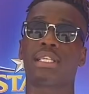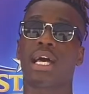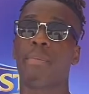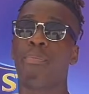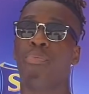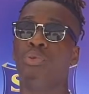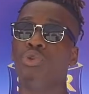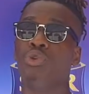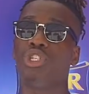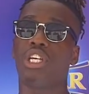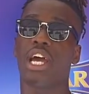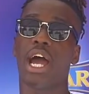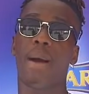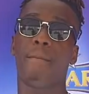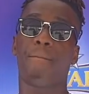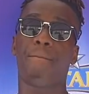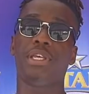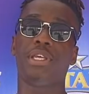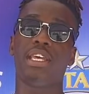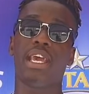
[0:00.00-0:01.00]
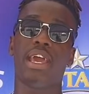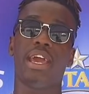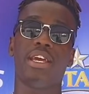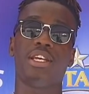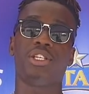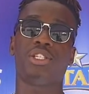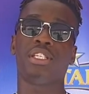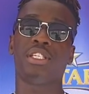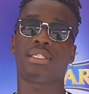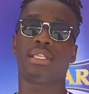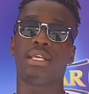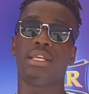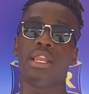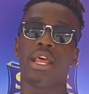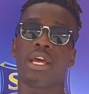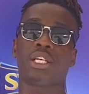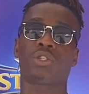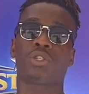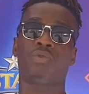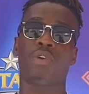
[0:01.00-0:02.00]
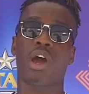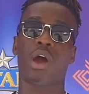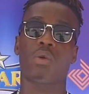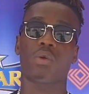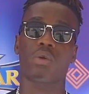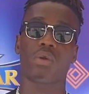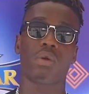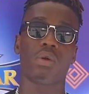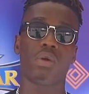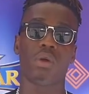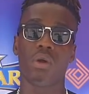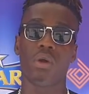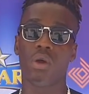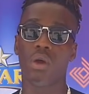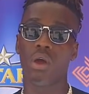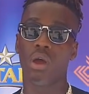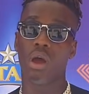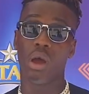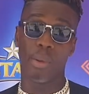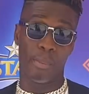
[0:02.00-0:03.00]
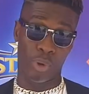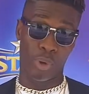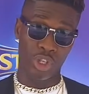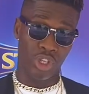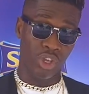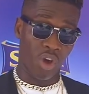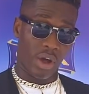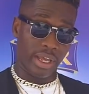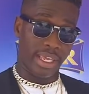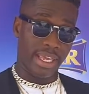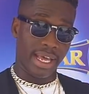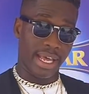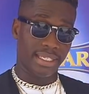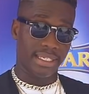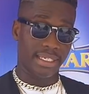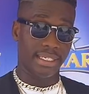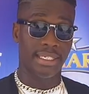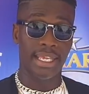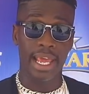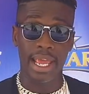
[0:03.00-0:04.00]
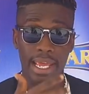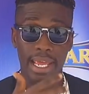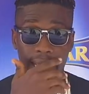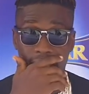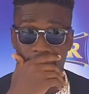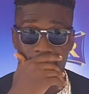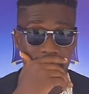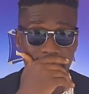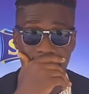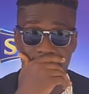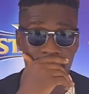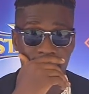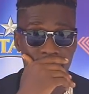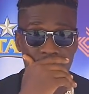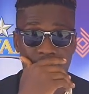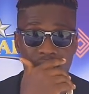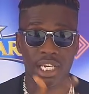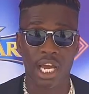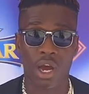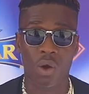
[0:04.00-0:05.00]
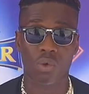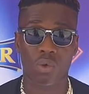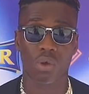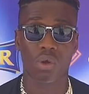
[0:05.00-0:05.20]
The audition at Access the Stars was amazing, it was exciting. I got to